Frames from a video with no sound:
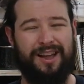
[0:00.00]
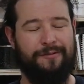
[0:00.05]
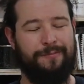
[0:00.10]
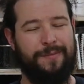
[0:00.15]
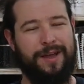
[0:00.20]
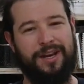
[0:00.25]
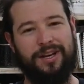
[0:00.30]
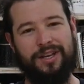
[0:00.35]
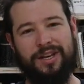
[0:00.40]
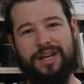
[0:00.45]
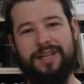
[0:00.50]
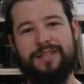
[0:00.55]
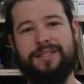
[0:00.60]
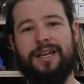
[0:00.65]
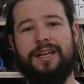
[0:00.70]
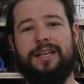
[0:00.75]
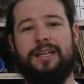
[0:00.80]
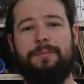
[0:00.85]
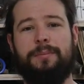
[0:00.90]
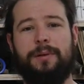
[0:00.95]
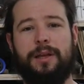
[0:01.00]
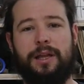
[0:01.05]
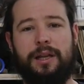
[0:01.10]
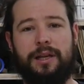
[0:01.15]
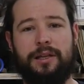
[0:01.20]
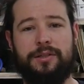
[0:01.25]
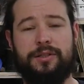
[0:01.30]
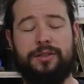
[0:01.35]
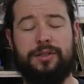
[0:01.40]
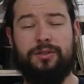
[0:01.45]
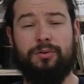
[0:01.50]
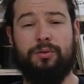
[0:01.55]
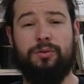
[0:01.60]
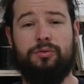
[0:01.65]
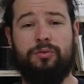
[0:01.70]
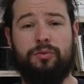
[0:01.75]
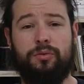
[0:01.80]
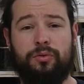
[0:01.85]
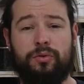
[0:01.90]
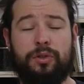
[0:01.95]
I've made a nice handy playlist, so it's
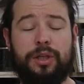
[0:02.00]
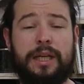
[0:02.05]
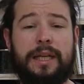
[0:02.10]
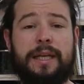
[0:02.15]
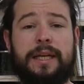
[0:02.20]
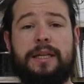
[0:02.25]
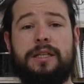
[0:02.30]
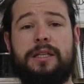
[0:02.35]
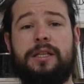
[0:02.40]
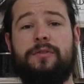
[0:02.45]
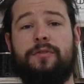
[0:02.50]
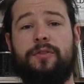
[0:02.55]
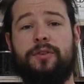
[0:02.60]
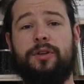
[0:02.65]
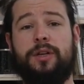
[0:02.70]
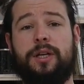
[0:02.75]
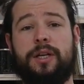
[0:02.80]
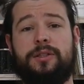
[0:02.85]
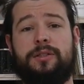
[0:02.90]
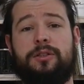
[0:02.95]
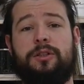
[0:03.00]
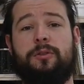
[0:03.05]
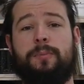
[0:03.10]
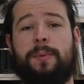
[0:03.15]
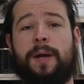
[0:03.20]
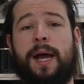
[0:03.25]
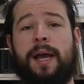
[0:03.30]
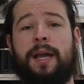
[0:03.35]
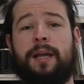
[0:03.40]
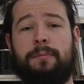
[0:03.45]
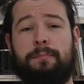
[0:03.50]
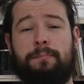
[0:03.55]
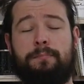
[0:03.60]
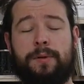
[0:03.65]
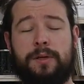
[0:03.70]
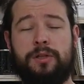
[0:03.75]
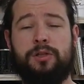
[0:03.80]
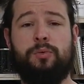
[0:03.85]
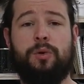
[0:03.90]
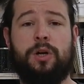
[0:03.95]
really easy for you guys to go back and
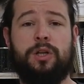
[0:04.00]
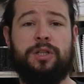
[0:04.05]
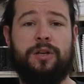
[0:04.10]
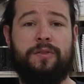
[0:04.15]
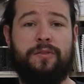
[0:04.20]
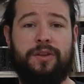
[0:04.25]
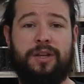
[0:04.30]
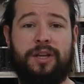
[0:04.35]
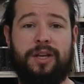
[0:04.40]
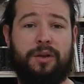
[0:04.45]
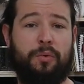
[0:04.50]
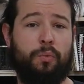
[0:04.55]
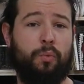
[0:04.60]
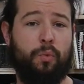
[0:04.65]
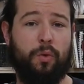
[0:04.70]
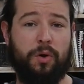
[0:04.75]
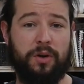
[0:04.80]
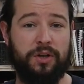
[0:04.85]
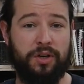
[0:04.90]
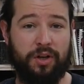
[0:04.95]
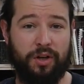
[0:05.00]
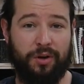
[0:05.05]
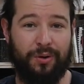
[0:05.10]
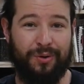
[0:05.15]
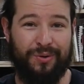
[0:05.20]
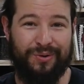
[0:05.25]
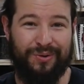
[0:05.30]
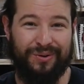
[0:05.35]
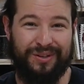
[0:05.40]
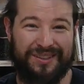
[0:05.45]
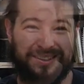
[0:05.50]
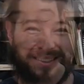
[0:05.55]
binge watch everything in one go.